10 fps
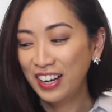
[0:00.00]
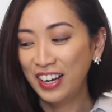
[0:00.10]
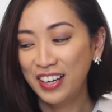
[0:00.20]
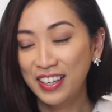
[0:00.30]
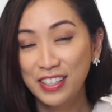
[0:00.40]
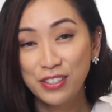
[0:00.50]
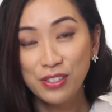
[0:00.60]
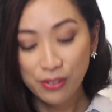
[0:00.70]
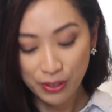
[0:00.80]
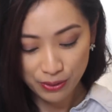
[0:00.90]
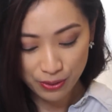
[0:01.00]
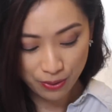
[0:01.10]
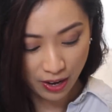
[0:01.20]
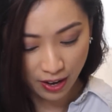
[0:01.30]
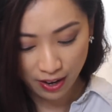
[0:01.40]
and I do also
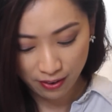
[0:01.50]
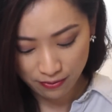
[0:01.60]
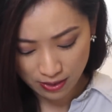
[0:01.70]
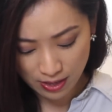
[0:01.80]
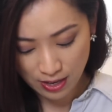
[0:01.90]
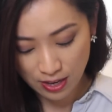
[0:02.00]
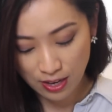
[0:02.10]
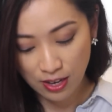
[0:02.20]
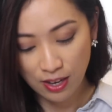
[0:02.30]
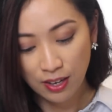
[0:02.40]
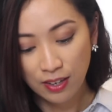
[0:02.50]
have the